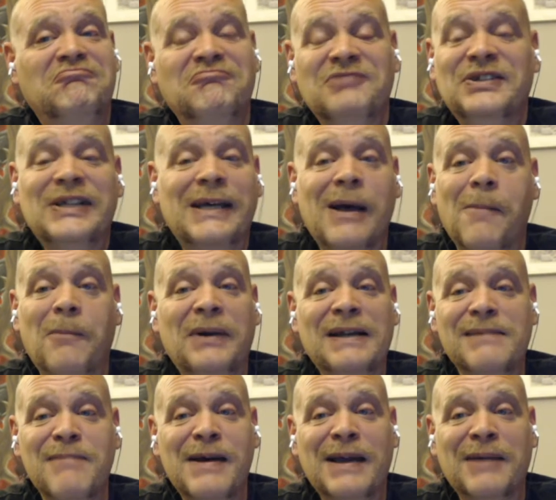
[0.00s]
the company's
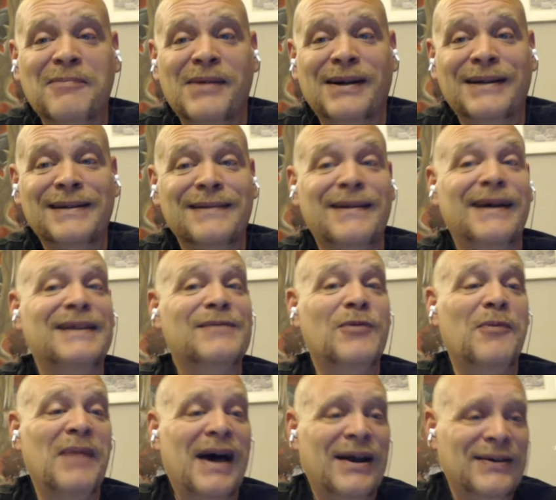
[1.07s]
making money, so that's what
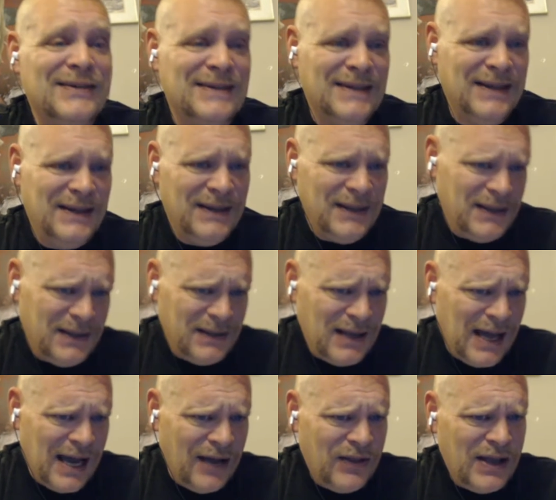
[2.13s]
matters.
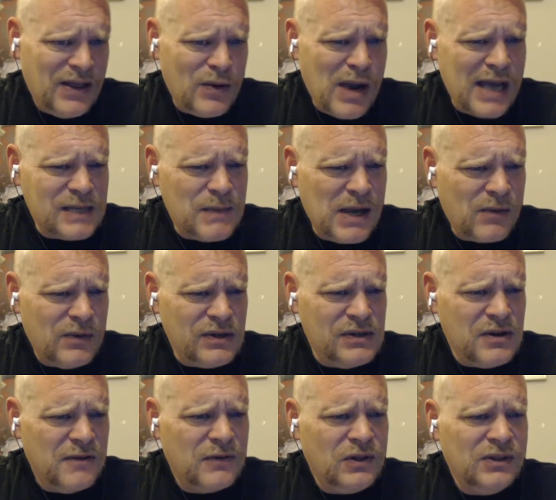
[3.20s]
The other aspect which is
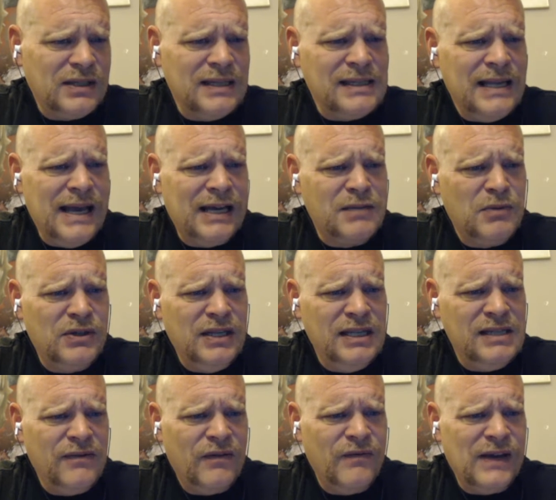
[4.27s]
overlooked is the expertise
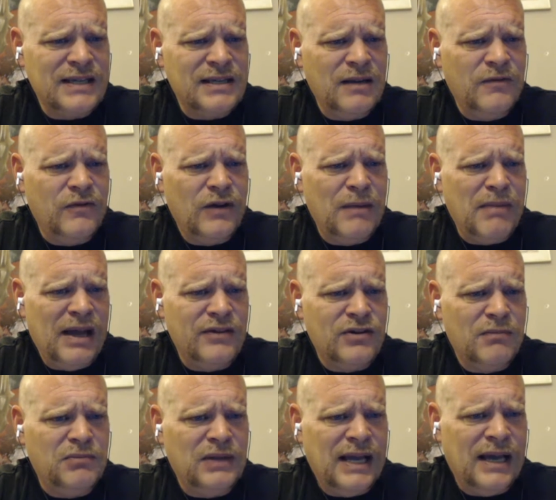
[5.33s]
of investing for a pension
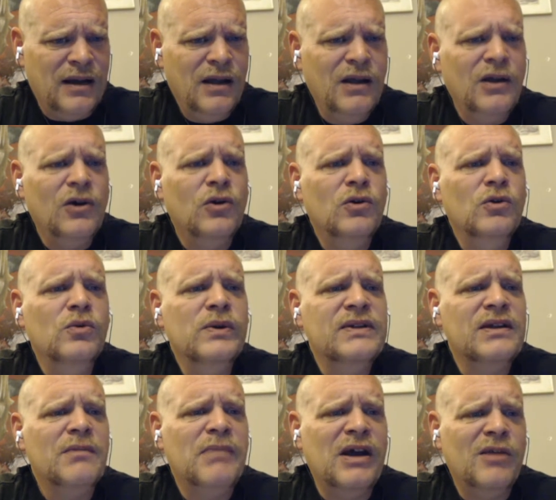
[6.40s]
plan. Who is in
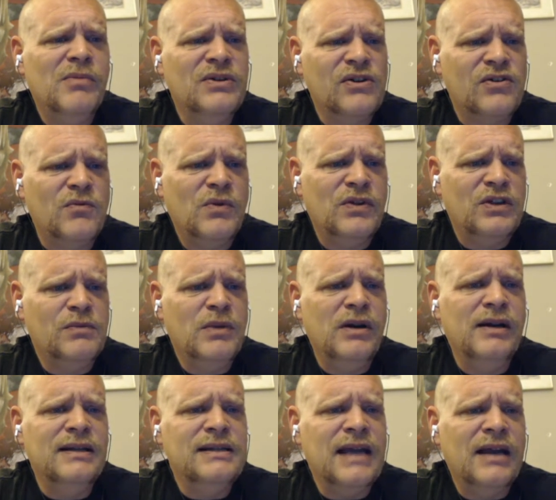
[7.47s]
a better position with
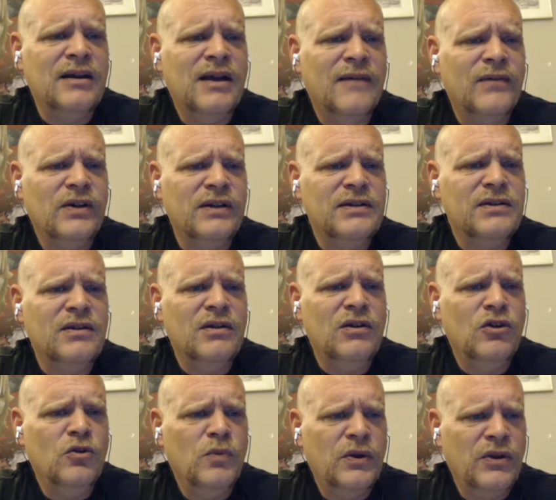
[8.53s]
experience and governance?
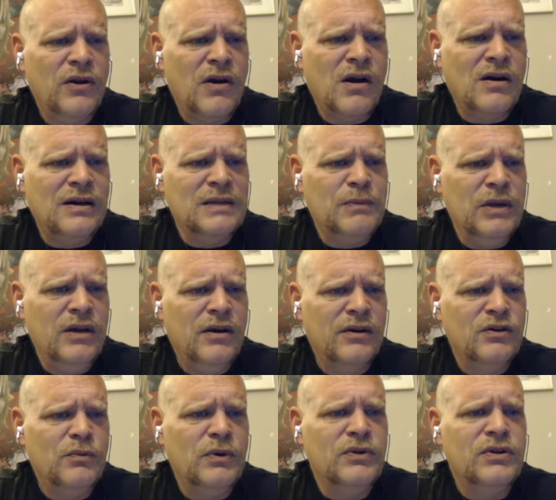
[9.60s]
You with your RRSP
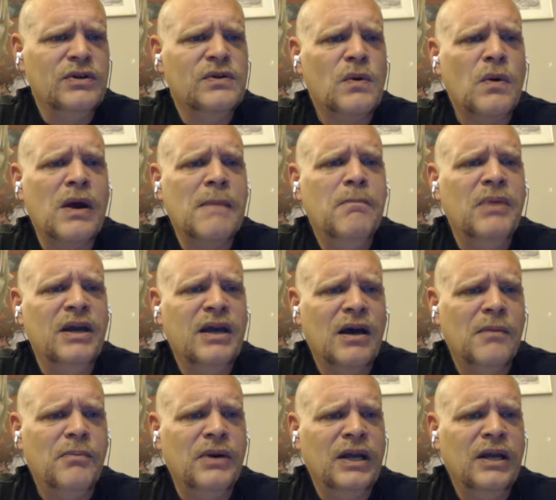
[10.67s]
contributions, or a big
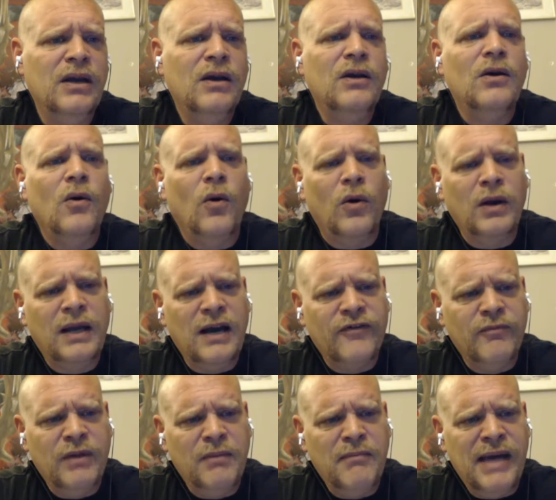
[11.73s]
company or
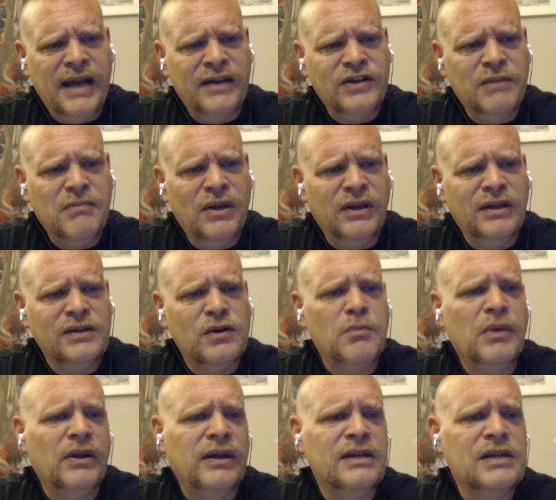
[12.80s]
government managing millions or
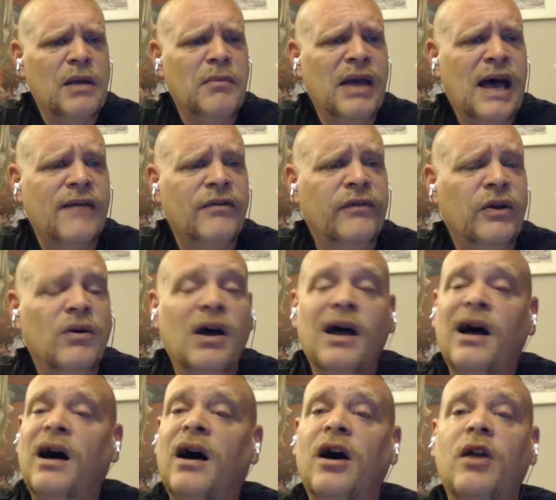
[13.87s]
billions on behalf of you?
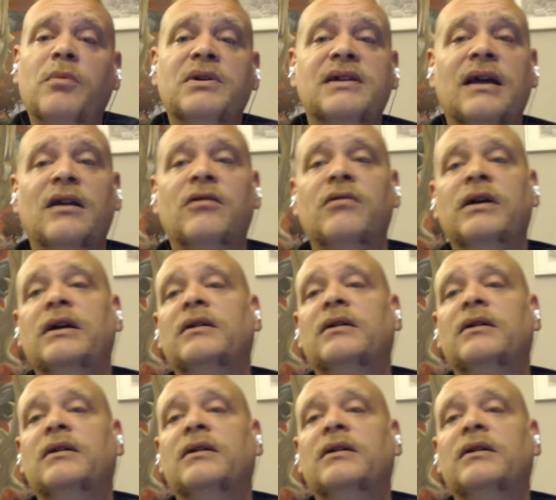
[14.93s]
100% agree.